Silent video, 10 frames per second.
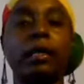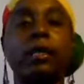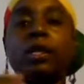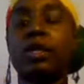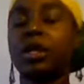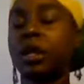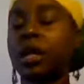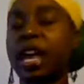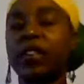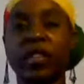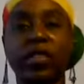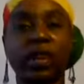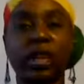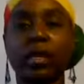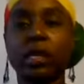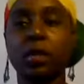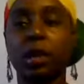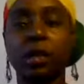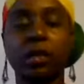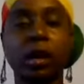discern everything that needs to
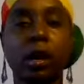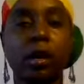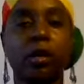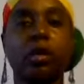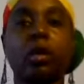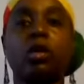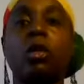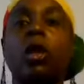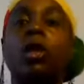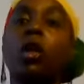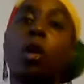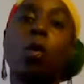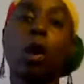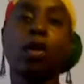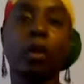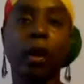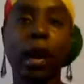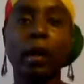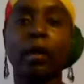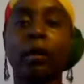be discerned so that you can know whether or
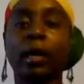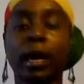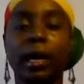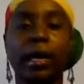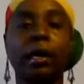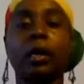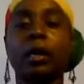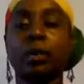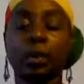not you're getting a good